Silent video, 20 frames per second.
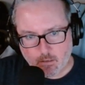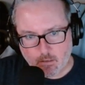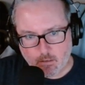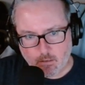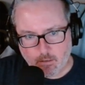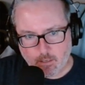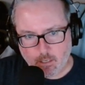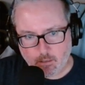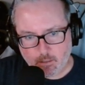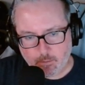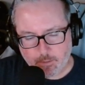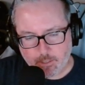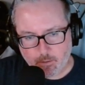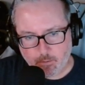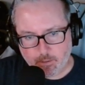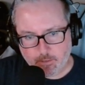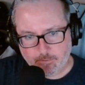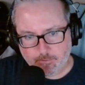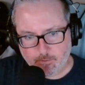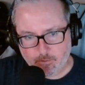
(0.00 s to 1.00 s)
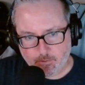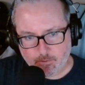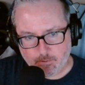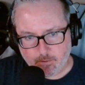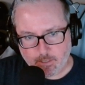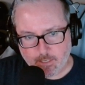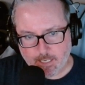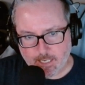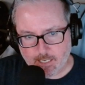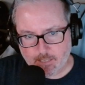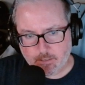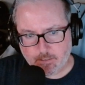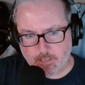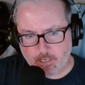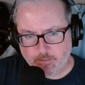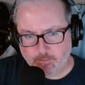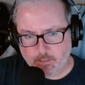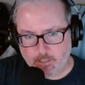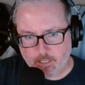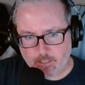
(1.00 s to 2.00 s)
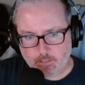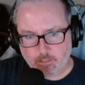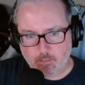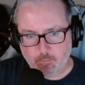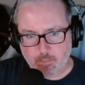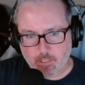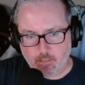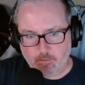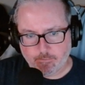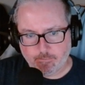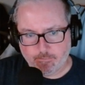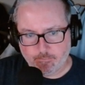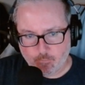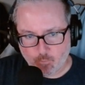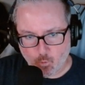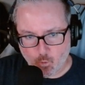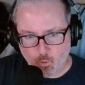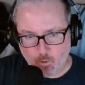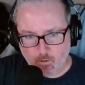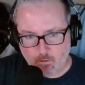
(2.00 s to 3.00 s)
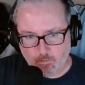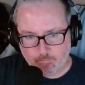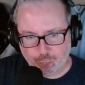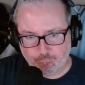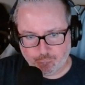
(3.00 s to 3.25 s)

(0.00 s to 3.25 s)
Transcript: Now, can we go any further? Can this ever actually be a four?